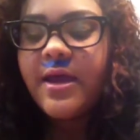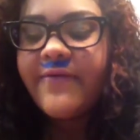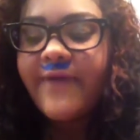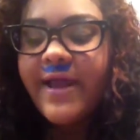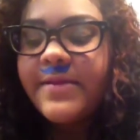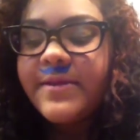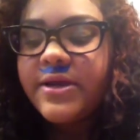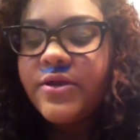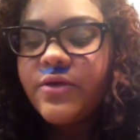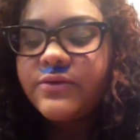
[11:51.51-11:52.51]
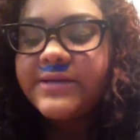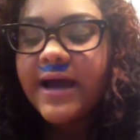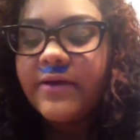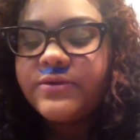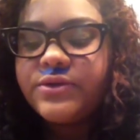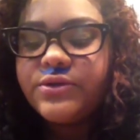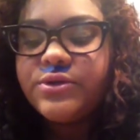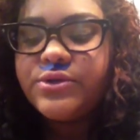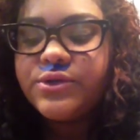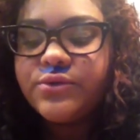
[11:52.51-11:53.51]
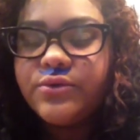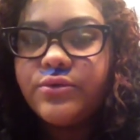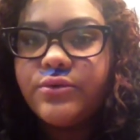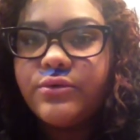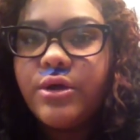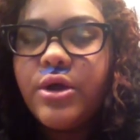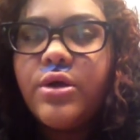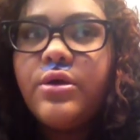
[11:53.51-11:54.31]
If anybody knows how to do